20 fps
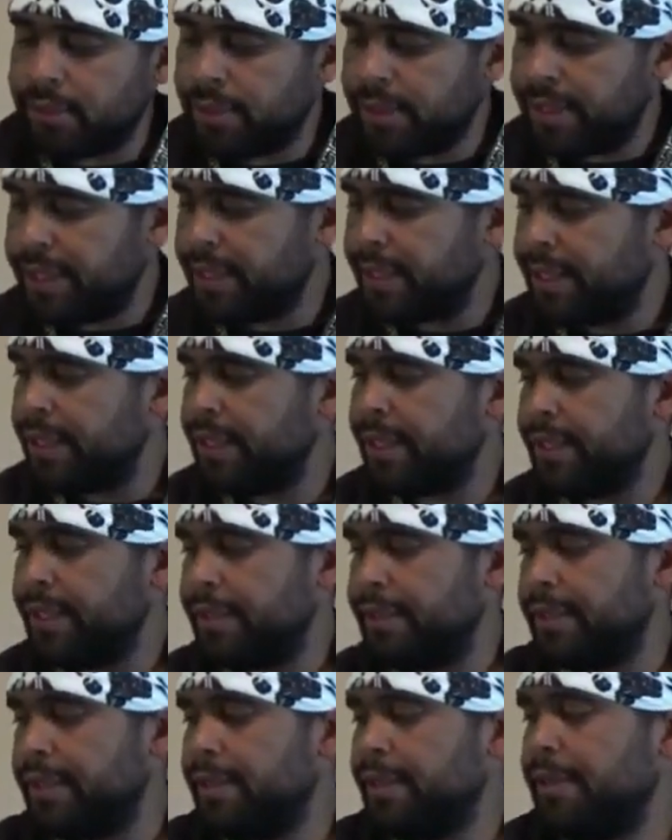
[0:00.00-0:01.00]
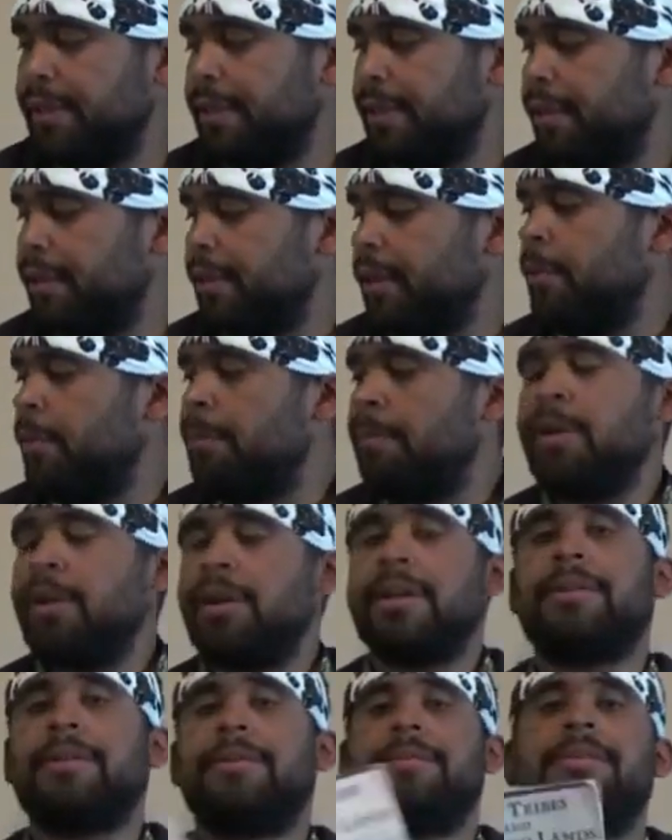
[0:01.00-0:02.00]
let's go ahead and get a
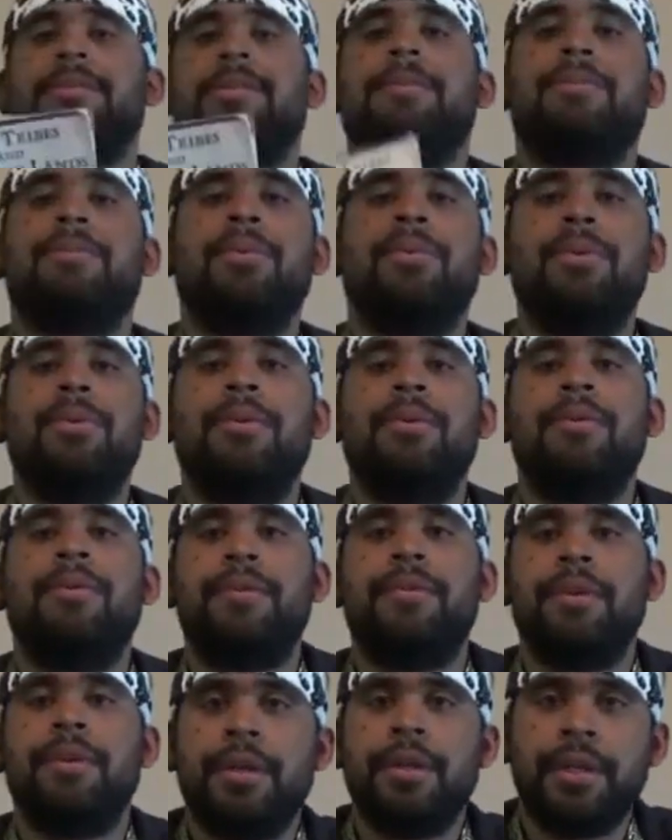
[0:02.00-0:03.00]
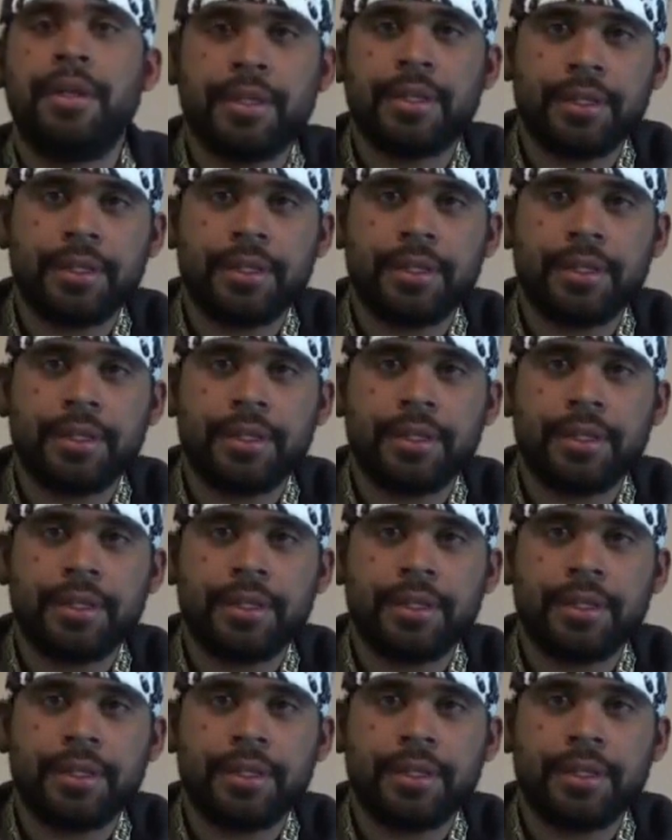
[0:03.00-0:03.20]
book to prove